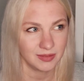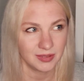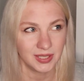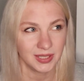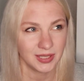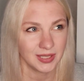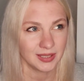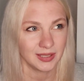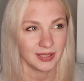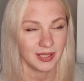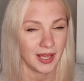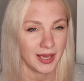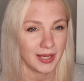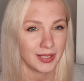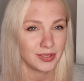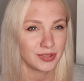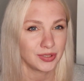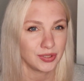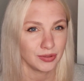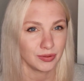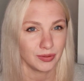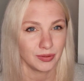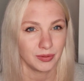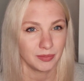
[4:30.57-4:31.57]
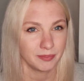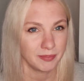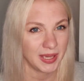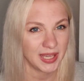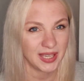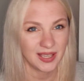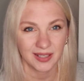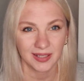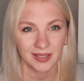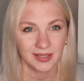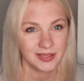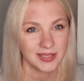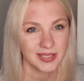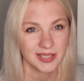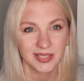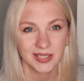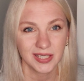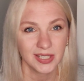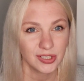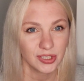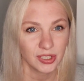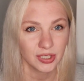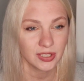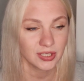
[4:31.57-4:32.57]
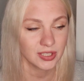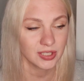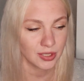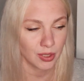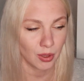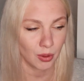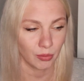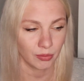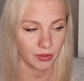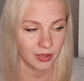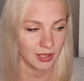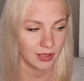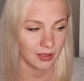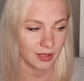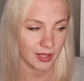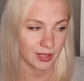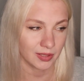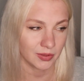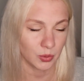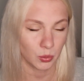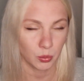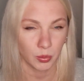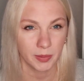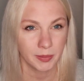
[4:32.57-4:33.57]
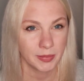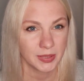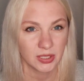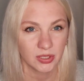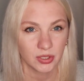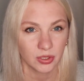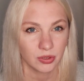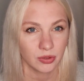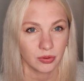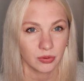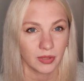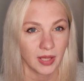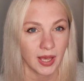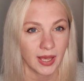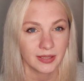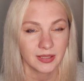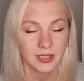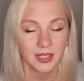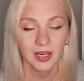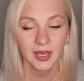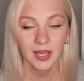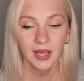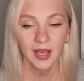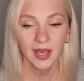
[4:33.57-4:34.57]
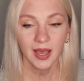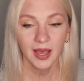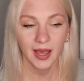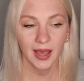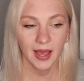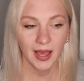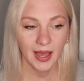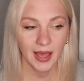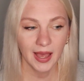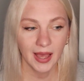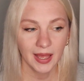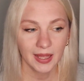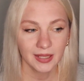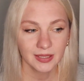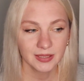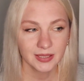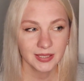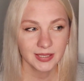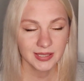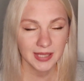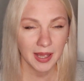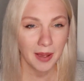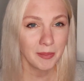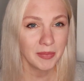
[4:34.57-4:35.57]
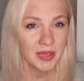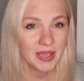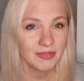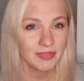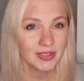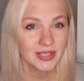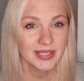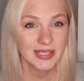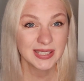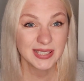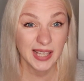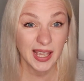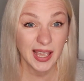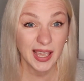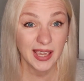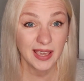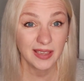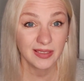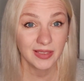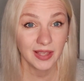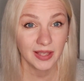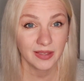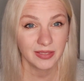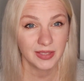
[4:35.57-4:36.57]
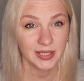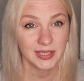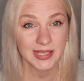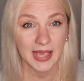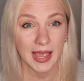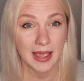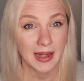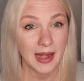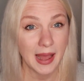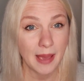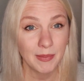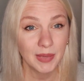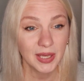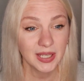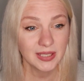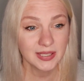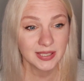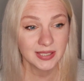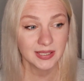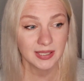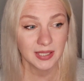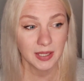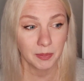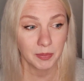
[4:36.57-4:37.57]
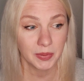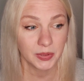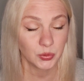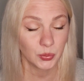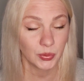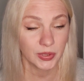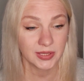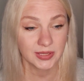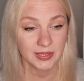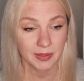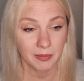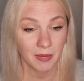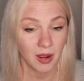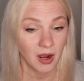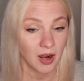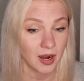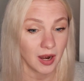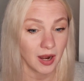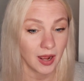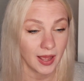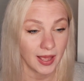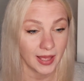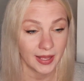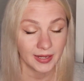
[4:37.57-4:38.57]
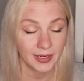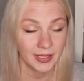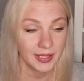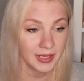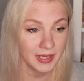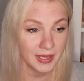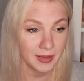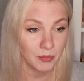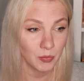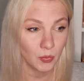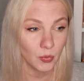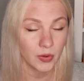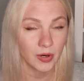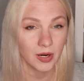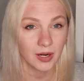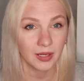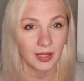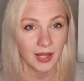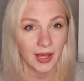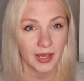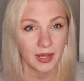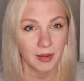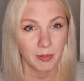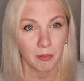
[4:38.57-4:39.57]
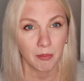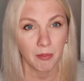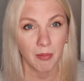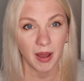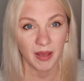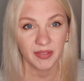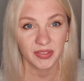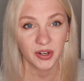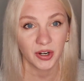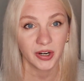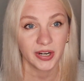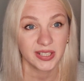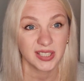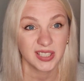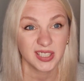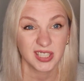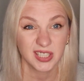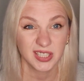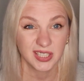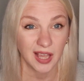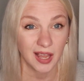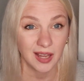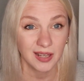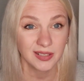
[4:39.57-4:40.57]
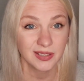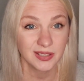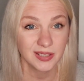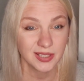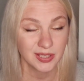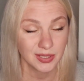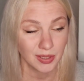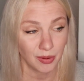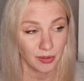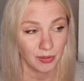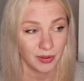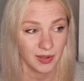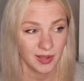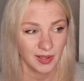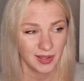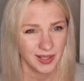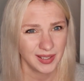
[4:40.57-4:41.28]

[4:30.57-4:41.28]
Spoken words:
didn't like to make any decisions, so he liked the women to do that. And some even say that the dynamics between Tamara and him were like mother and son, so